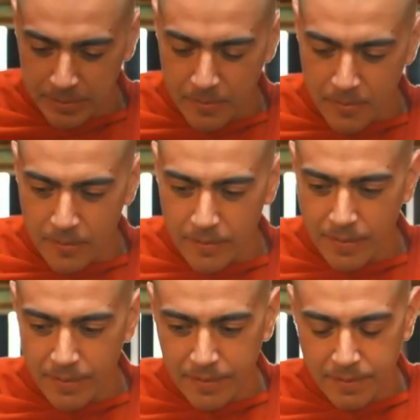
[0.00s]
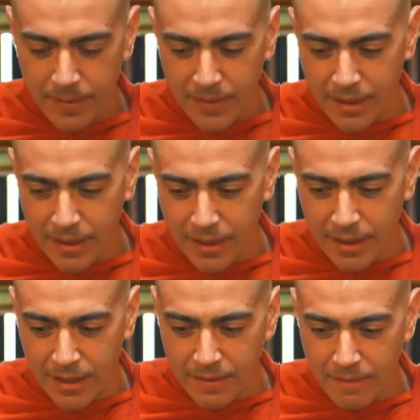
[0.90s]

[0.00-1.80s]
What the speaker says: No one is speaking in this clip.